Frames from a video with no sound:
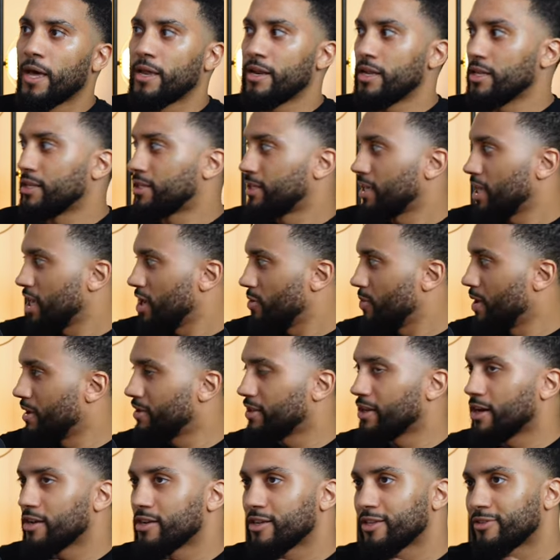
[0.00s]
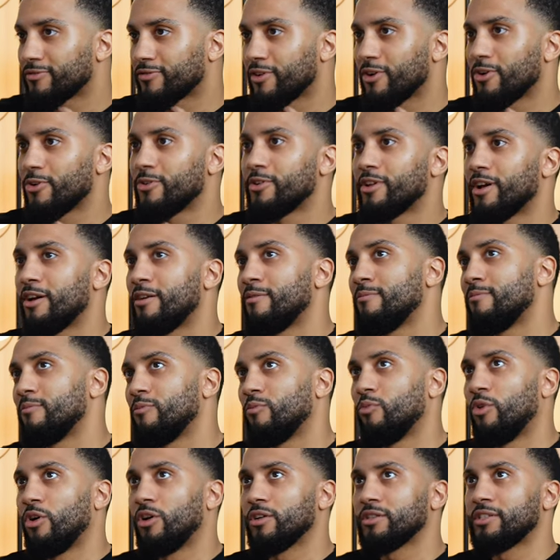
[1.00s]
And then say you went down this road,
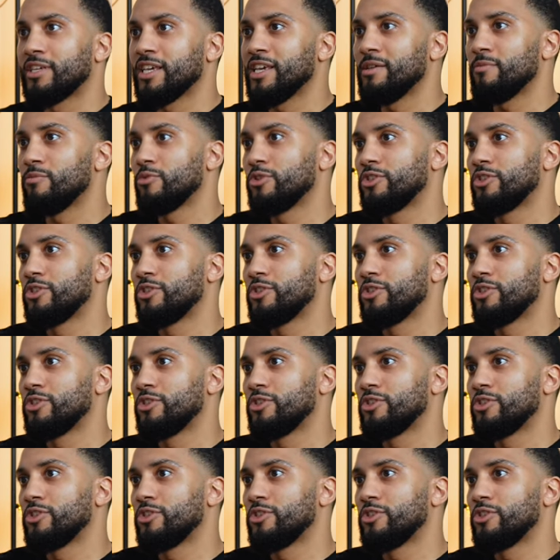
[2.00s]
what team